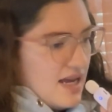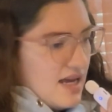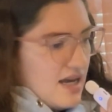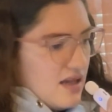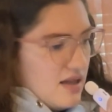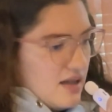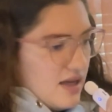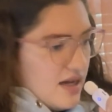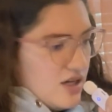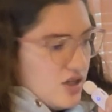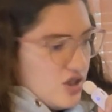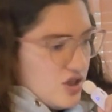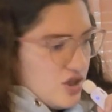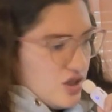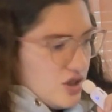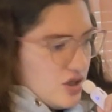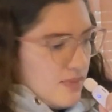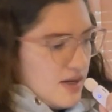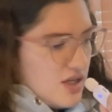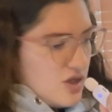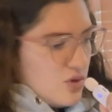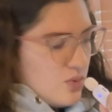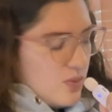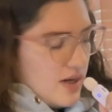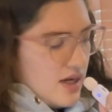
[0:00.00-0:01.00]
English
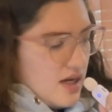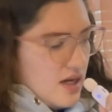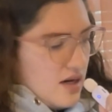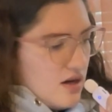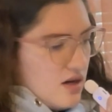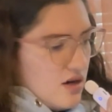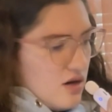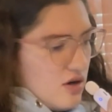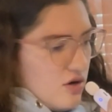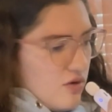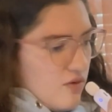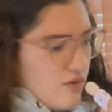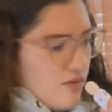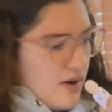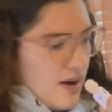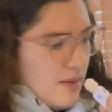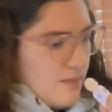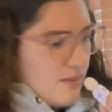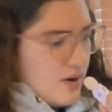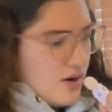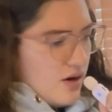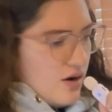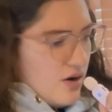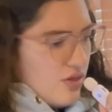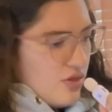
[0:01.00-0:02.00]
between
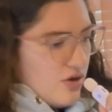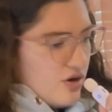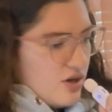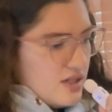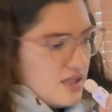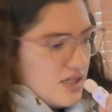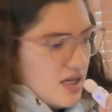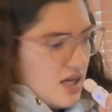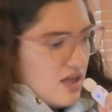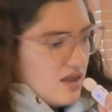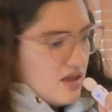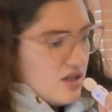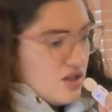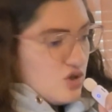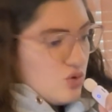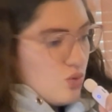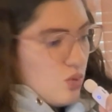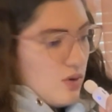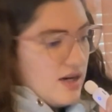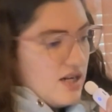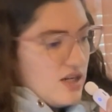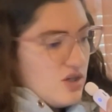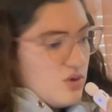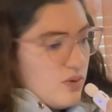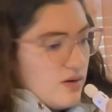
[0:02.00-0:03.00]
November 13th,
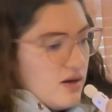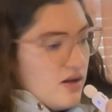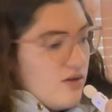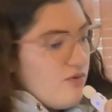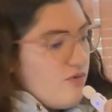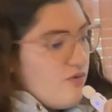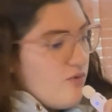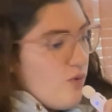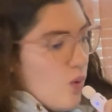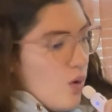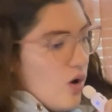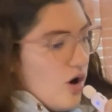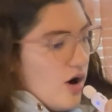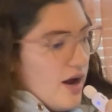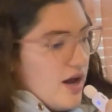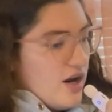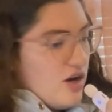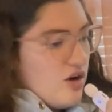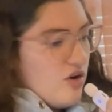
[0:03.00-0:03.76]
2024 and